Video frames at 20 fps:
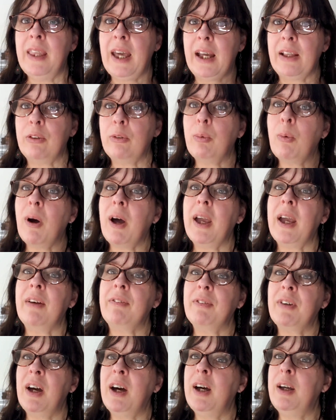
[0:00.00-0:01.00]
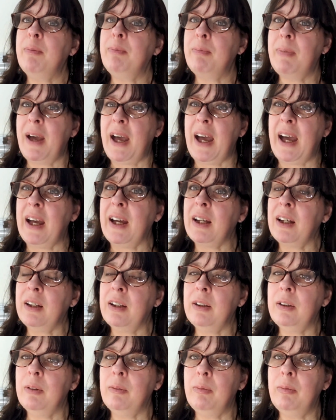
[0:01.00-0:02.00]
that's why I've cut back
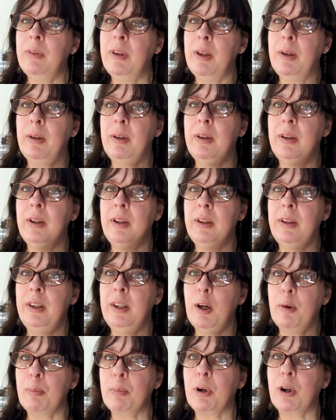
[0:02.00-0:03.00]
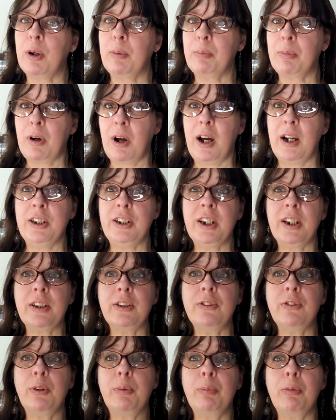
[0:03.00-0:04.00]
the number of
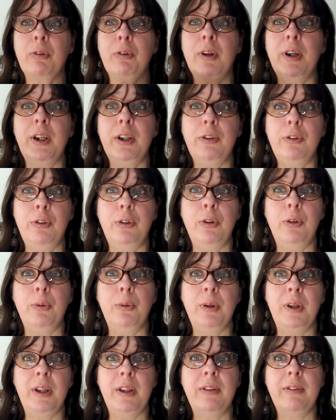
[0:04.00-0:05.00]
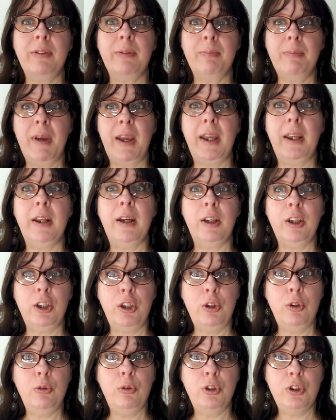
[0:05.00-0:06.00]
projects from 3 to 2. It's made a
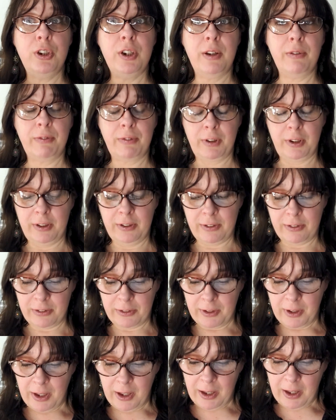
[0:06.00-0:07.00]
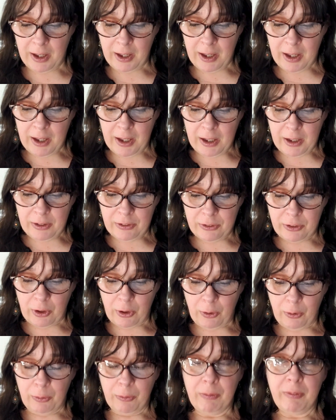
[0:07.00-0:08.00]
huge difference.
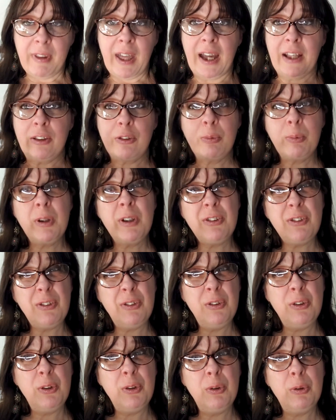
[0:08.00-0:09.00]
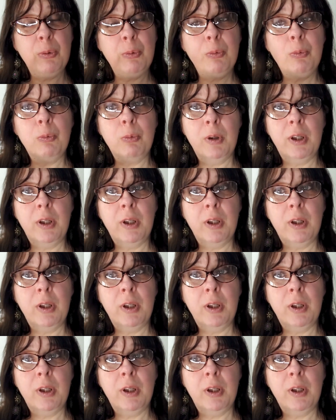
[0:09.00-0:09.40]
So that's what's new